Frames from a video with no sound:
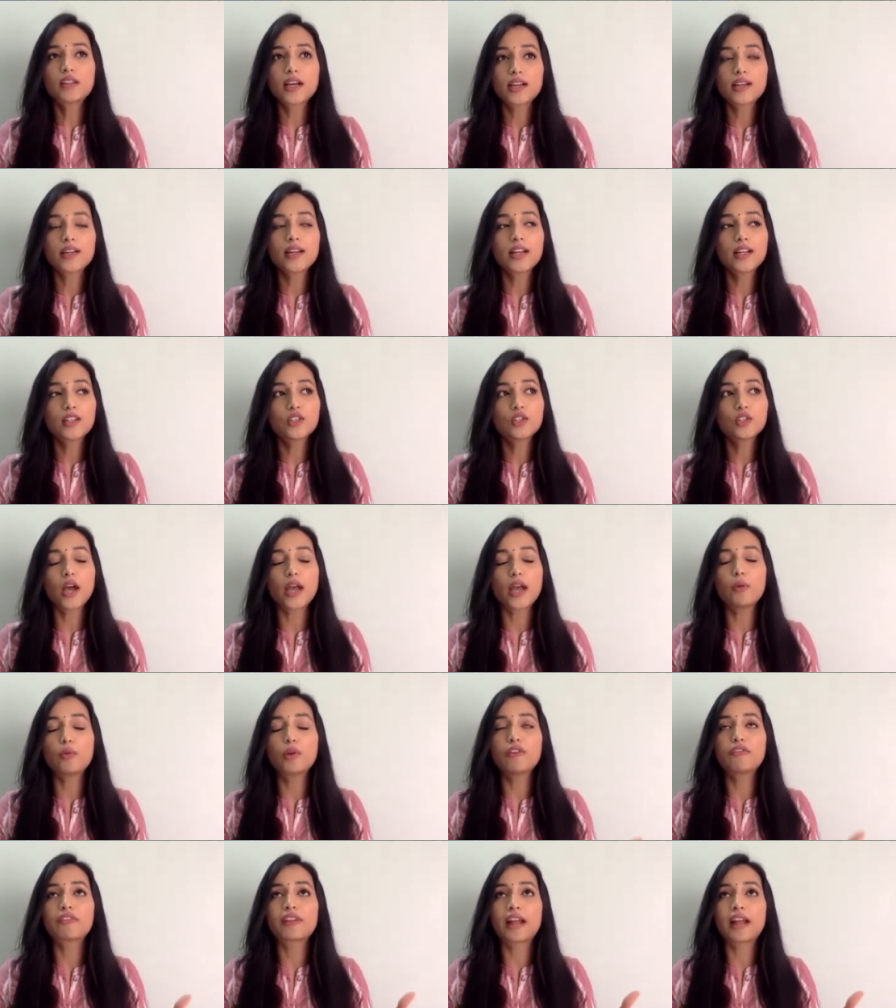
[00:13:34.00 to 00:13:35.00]
karna tha, toh I
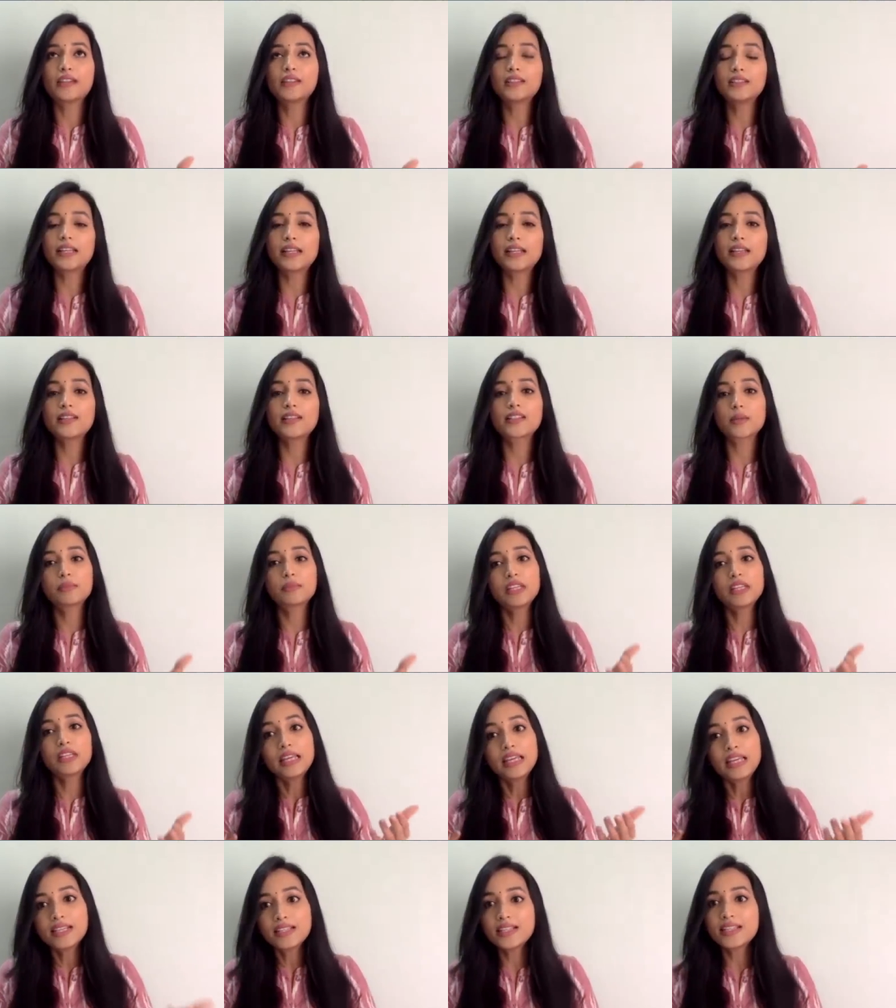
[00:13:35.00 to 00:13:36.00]
would have rather taken something
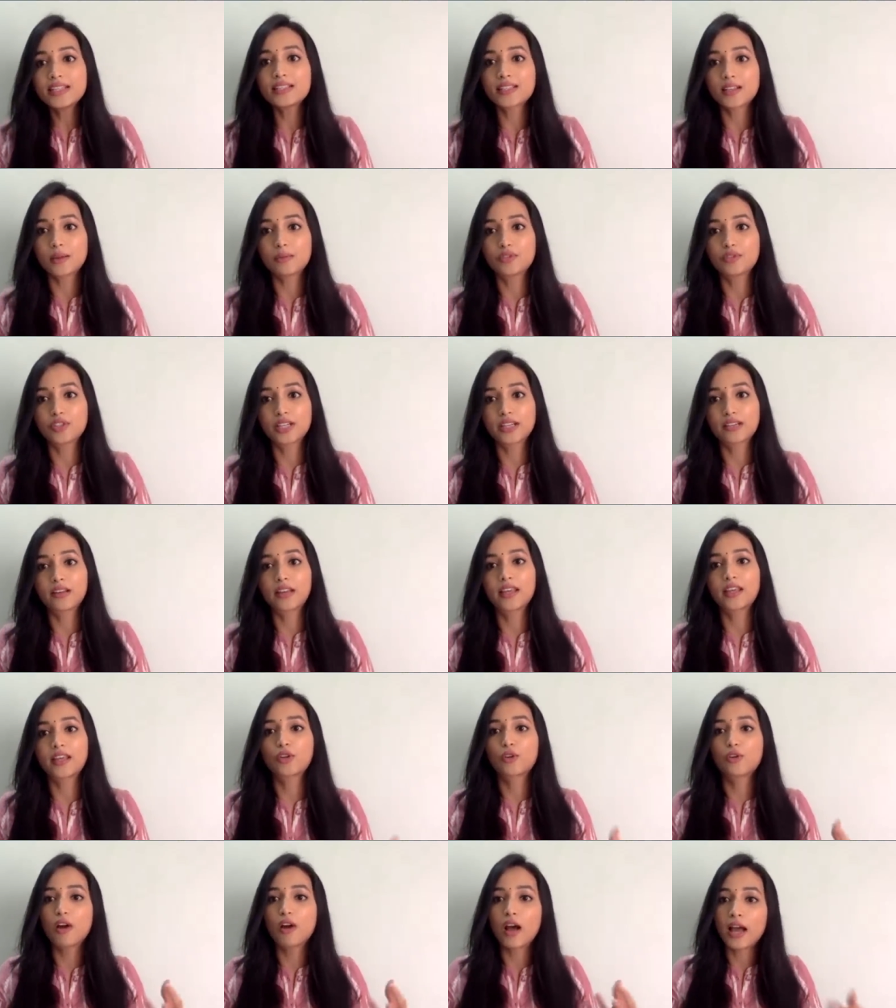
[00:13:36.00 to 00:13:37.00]
easy subject, like,
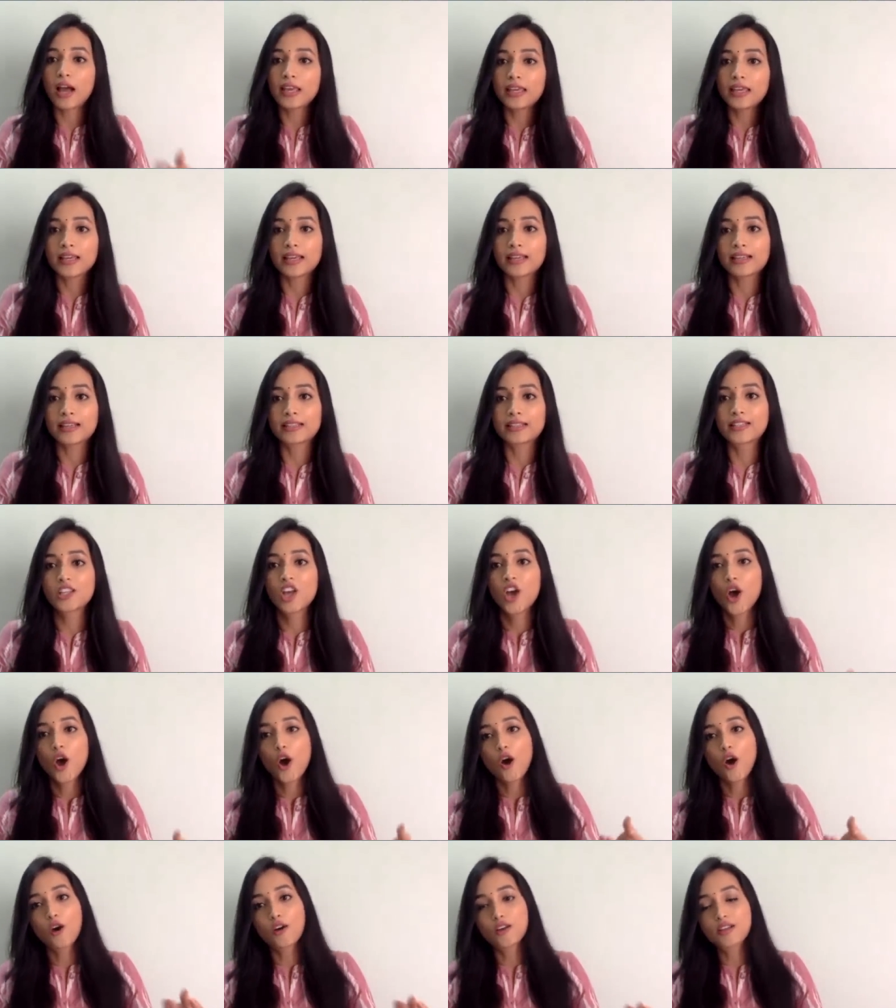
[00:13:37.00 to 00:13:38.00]
you know, I A S
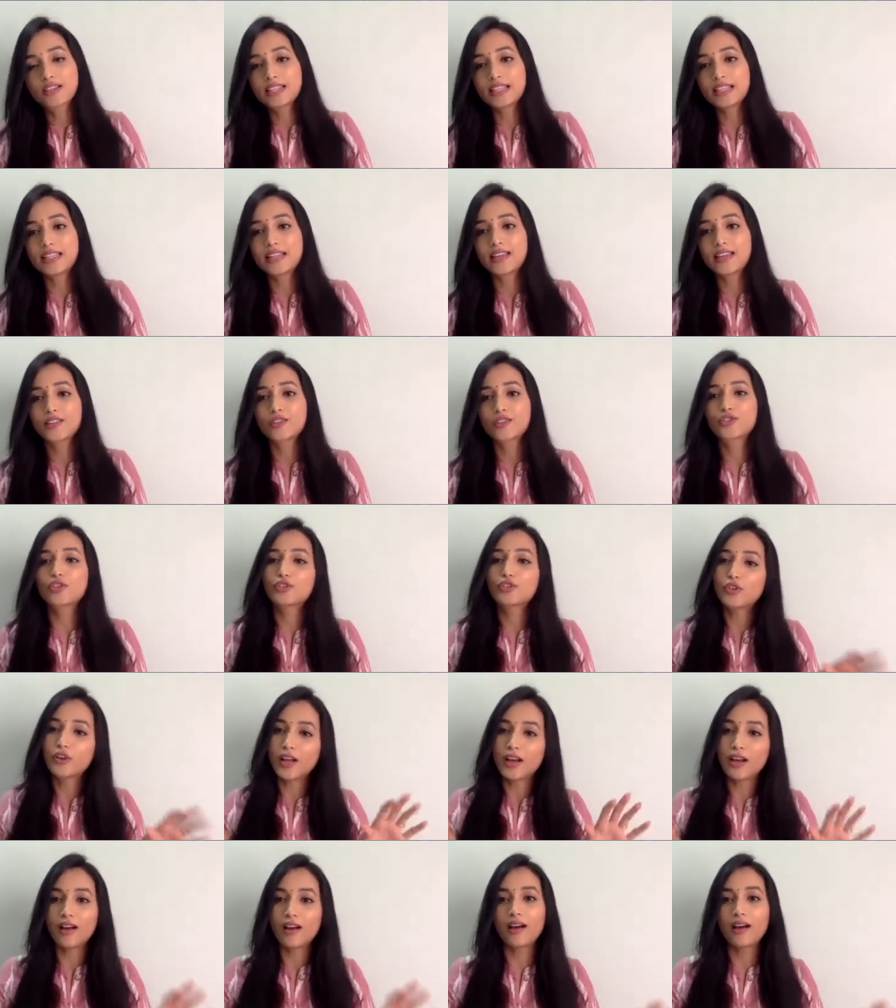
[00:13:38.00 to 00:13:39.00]
or C A S, jo
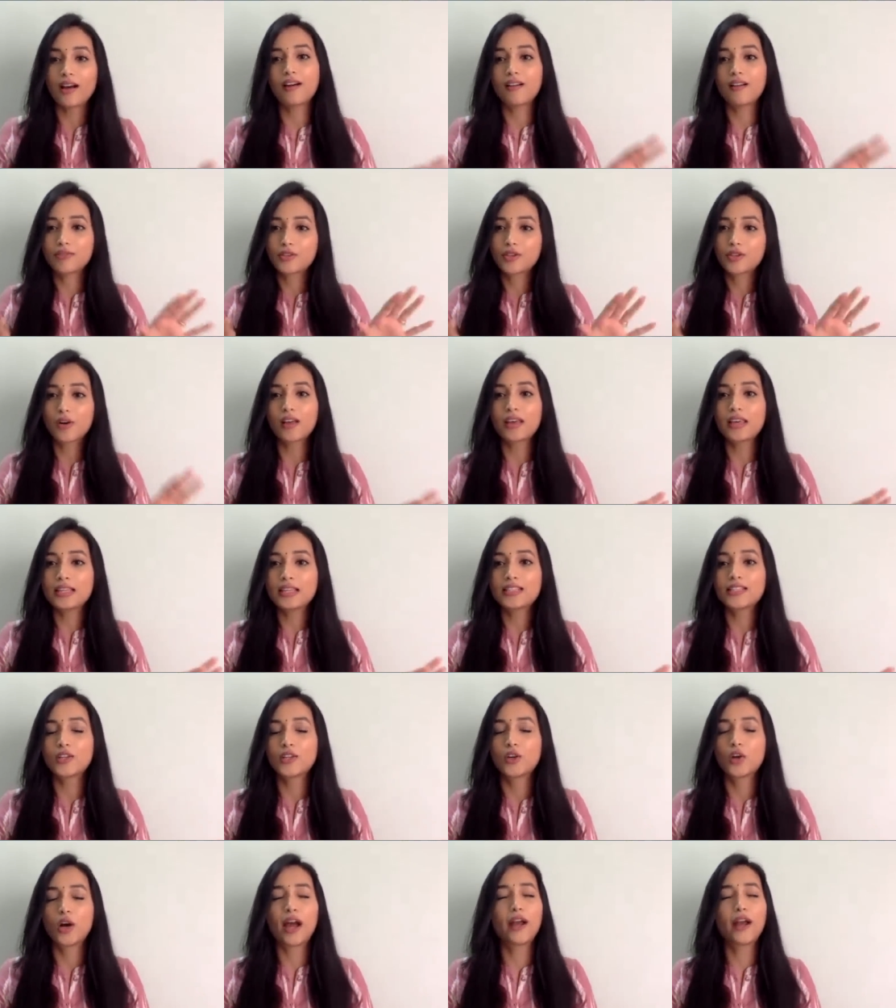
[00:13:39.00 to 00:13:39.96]
thoda, thoda easy ho.